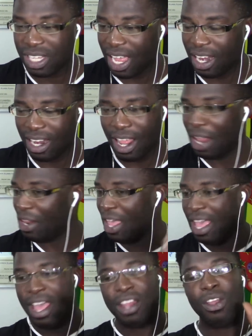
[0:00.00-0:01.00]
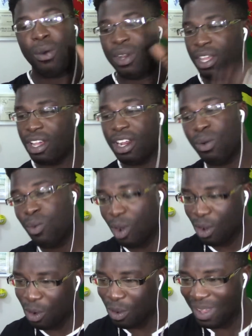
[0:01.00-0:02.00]
And now they're gonna
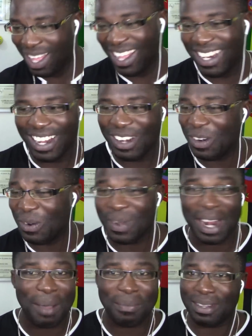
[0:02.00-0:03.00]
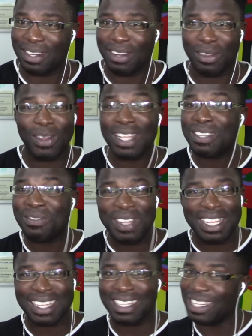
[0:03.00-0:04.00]
walk over. They don't know what happened. Where's the
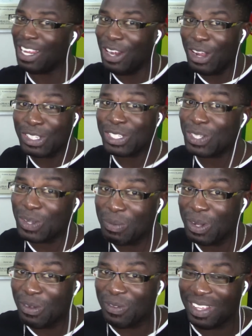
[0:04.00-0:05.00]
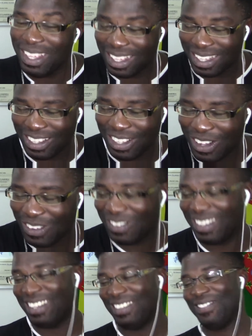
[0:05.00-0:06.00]
vehicle? They lost Scooby-Doo vehicle, yo.
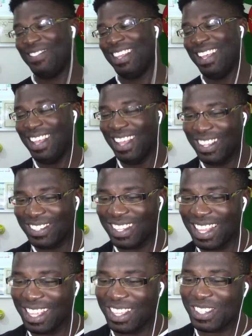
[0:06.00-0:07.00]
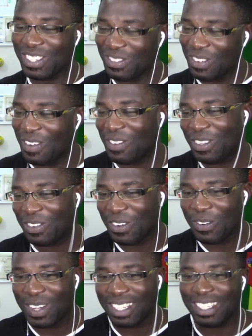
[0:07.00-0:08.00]
So thank you so very much for
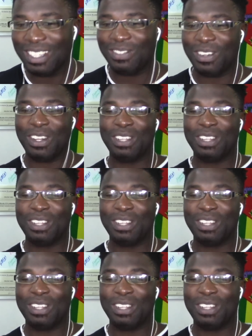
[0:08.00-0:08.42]
requesting this video.